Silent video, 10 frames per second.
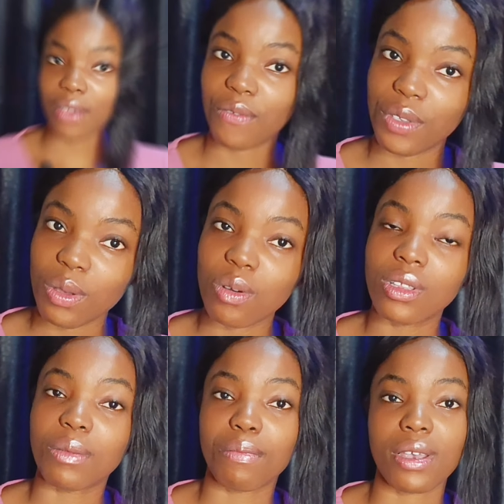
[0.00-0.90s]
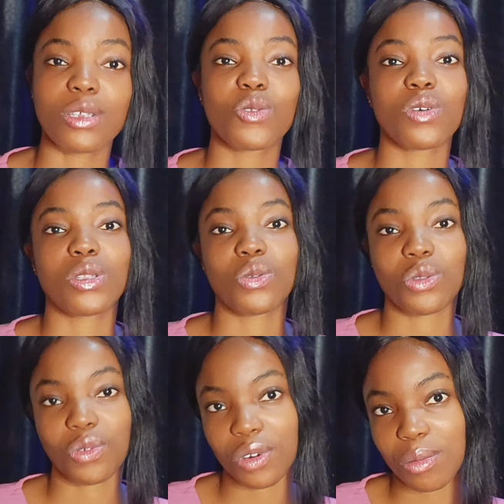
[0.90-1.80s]
I feel the best way
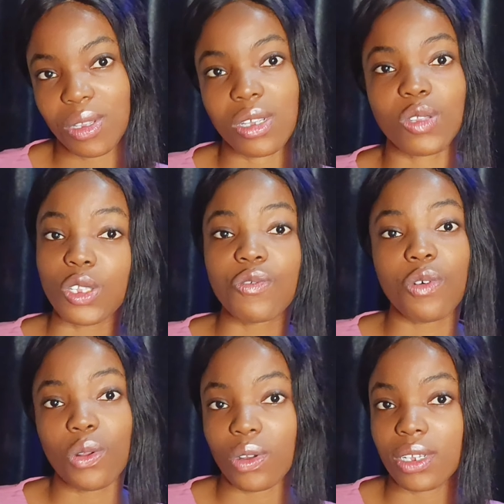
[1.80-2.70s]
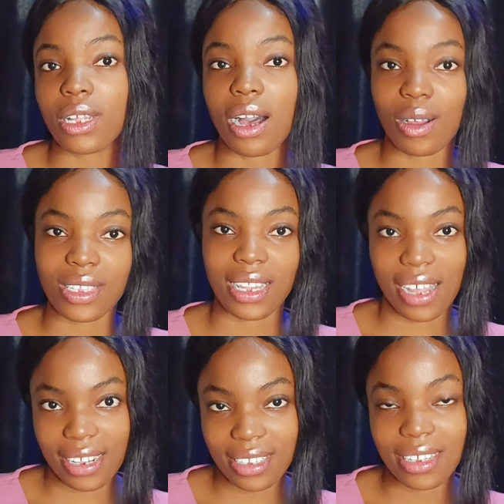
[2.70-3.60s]
to script is following
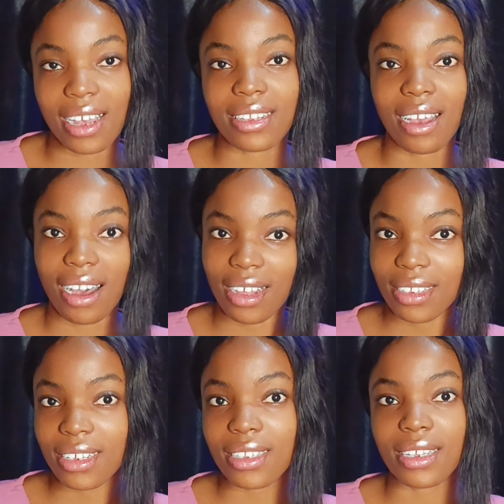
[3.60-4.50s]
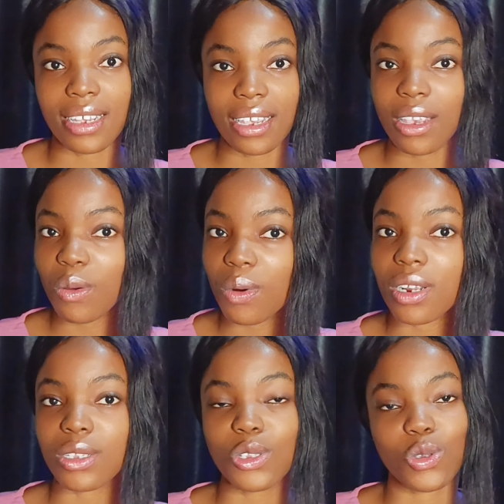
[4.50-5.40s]
outlines and adding the
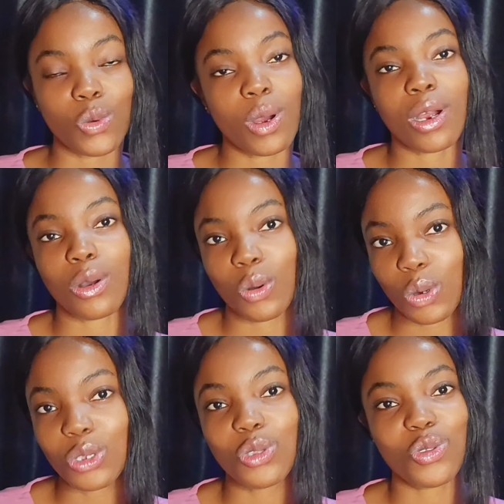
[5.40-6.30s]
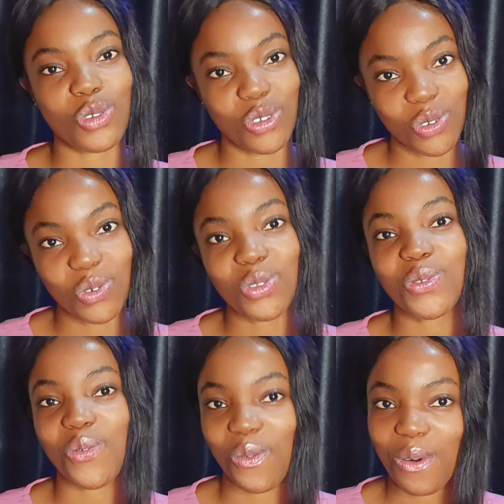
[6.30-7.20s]
keywords you are going to
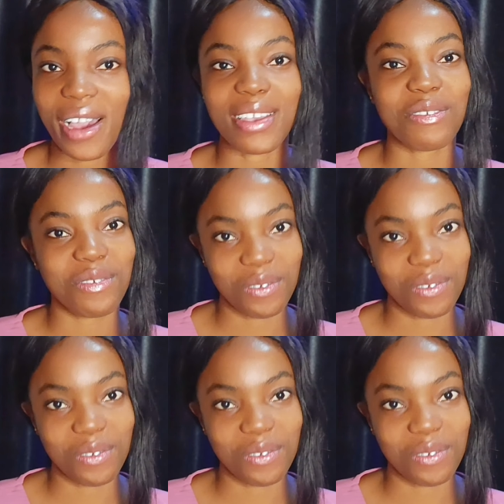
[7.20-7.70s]
use while